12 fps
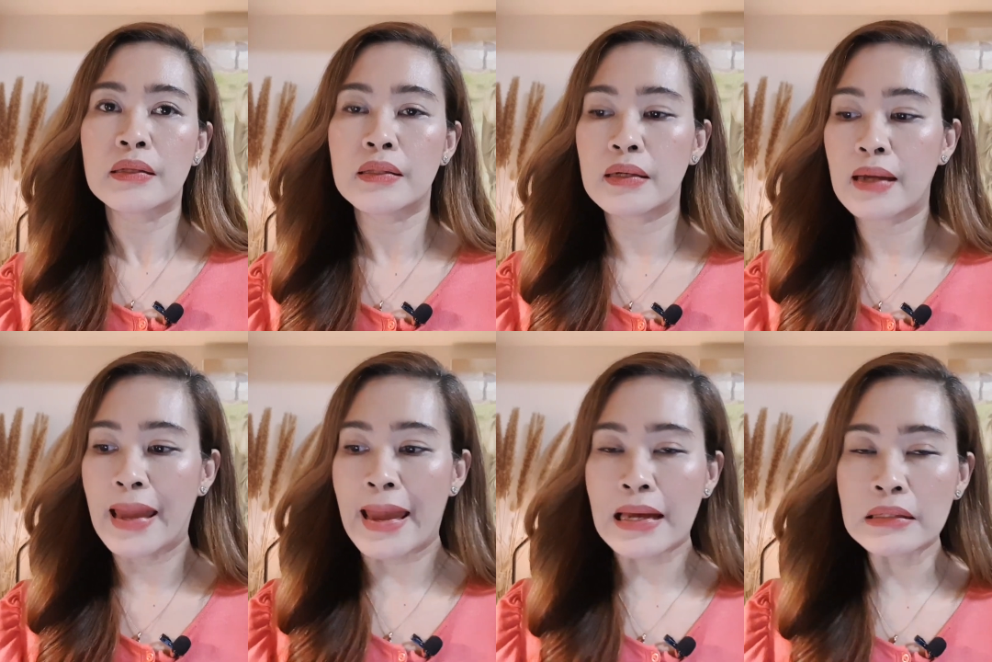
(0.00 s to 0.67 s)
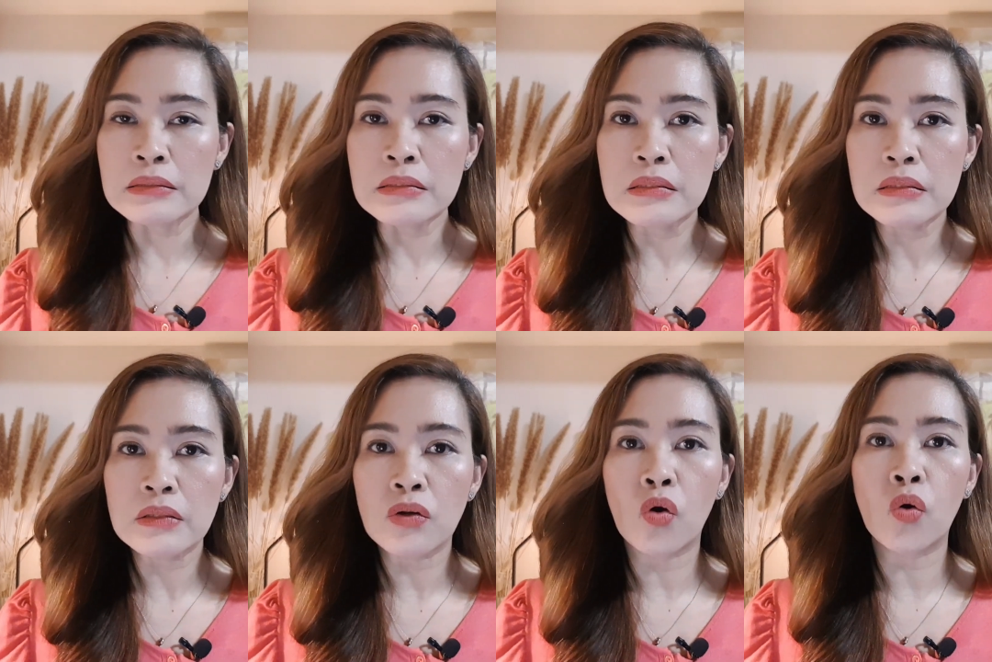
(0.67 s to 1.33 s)
the end
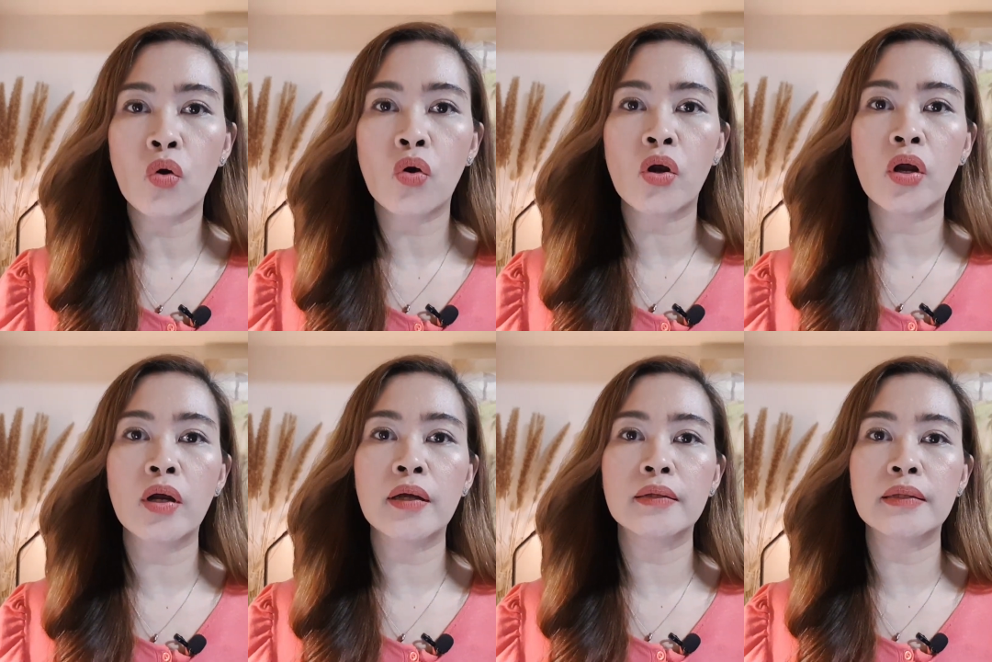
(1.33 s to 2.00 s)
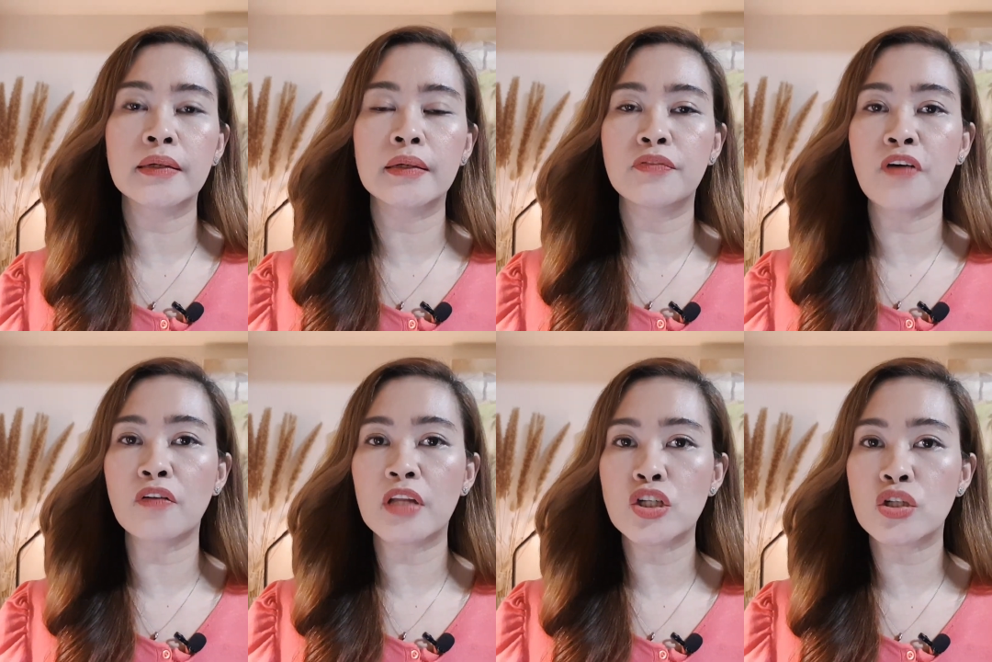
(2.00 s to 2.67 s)
or the
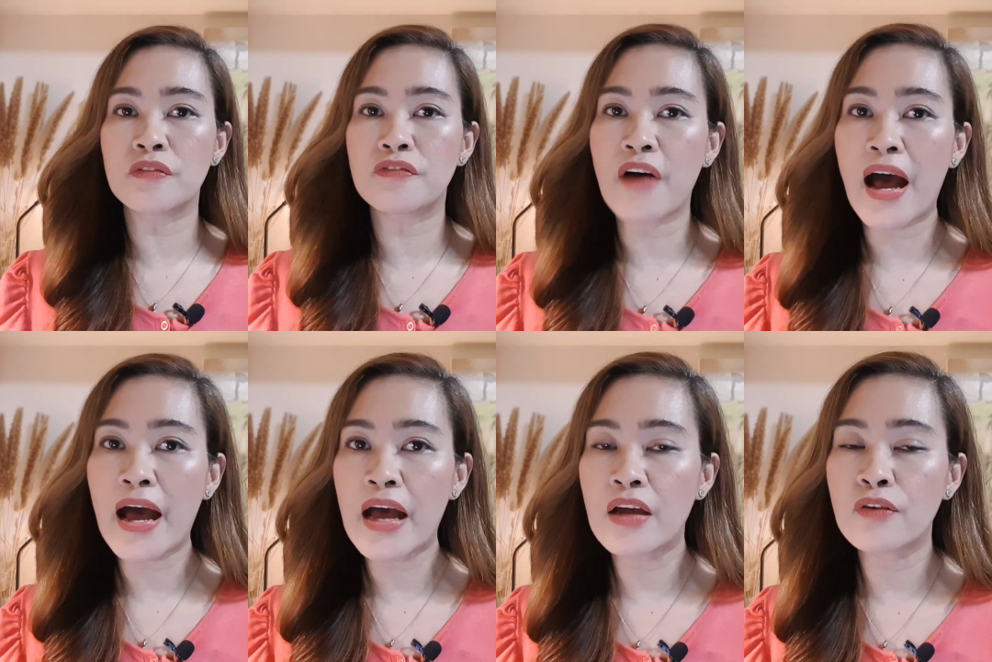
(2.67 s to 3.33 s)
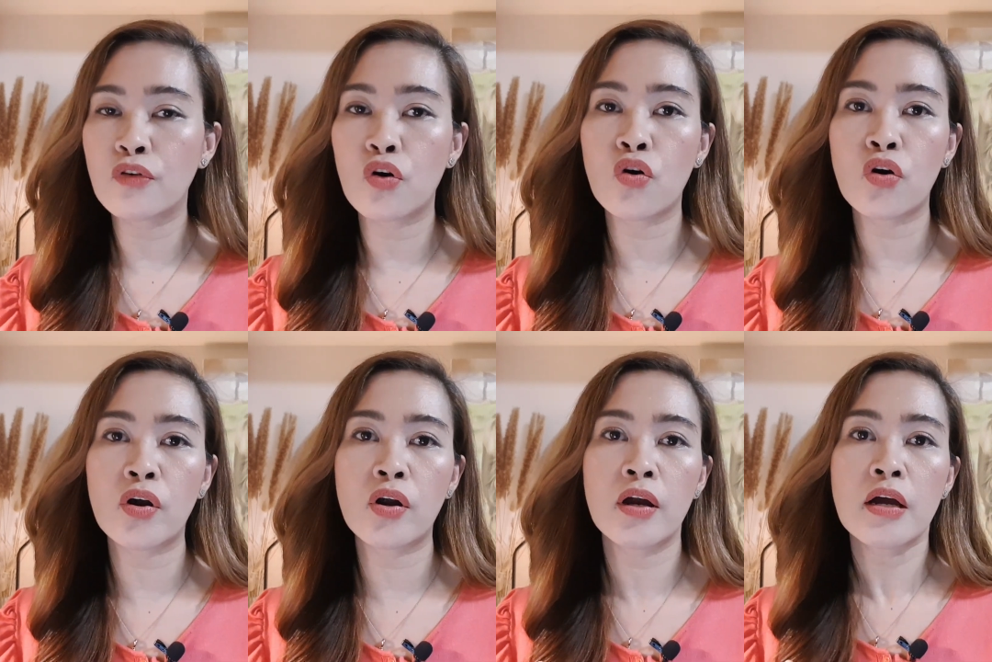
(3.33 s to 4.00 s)
foundation 5
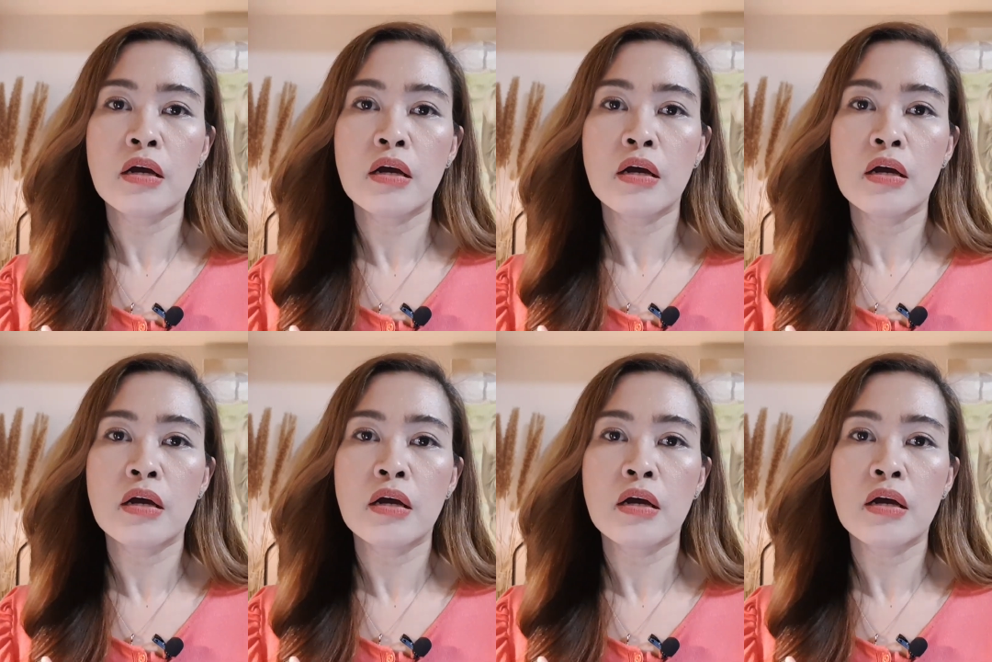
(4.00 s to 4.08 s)
or